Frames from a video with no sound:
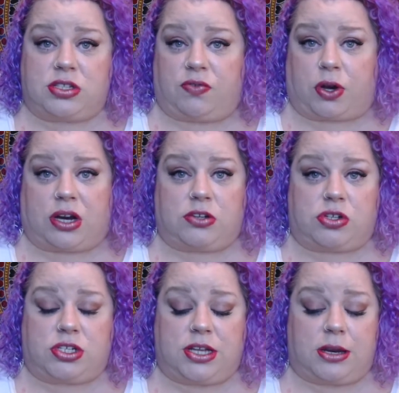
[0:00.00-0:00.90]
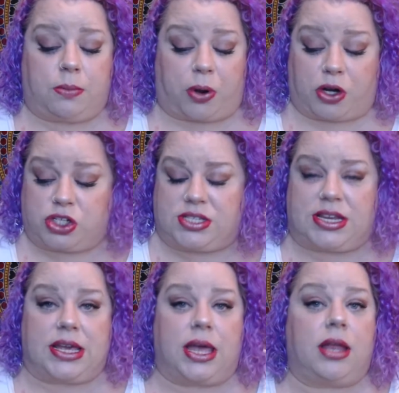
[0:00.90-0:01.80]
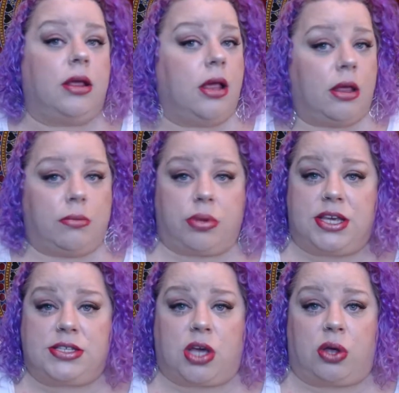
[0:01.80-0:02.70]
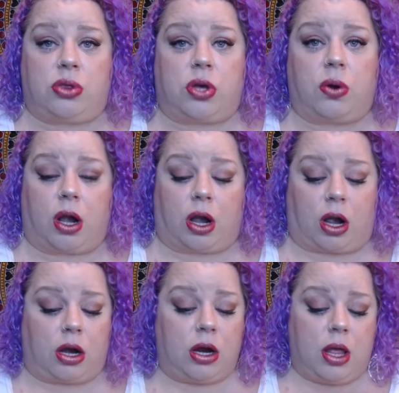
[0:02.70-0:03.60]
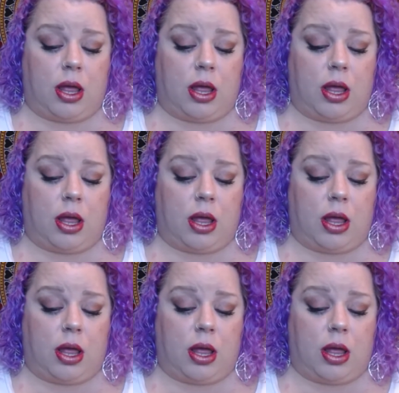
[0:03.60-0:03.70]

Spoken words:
If you're interested in purchasing it, please go through her.